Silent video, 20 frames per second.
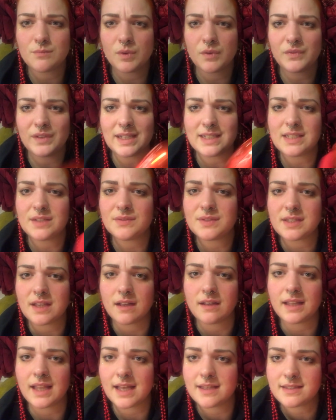reflective
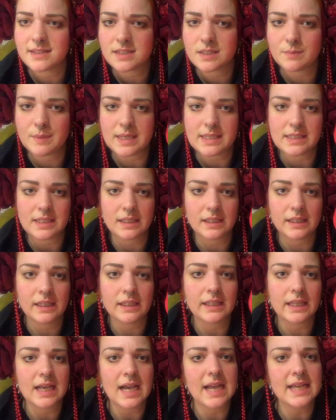sunglasses, basically.
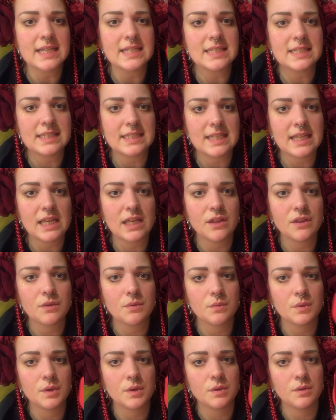Like I can see
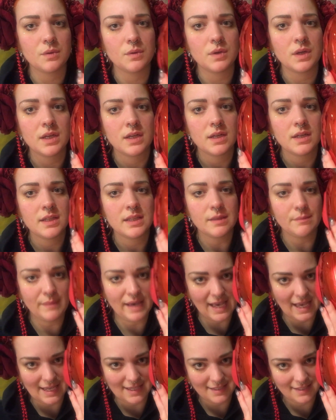through the
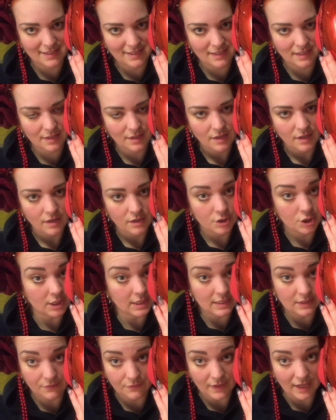mask
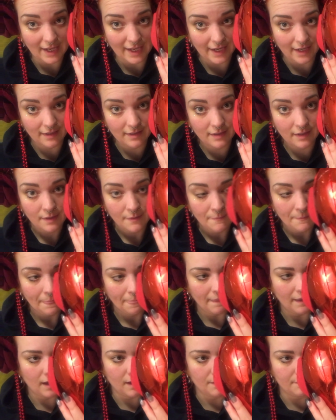just fine.
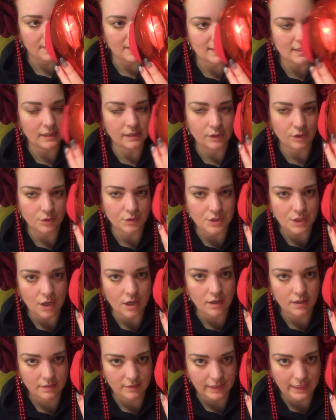It's a little
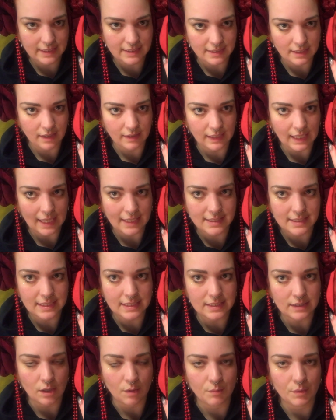dark, like
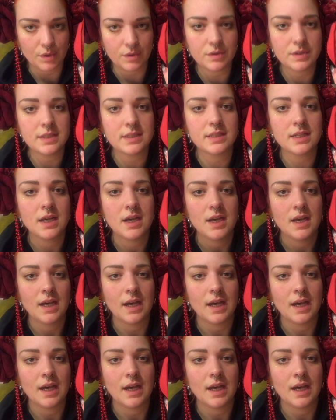sunglasses almost,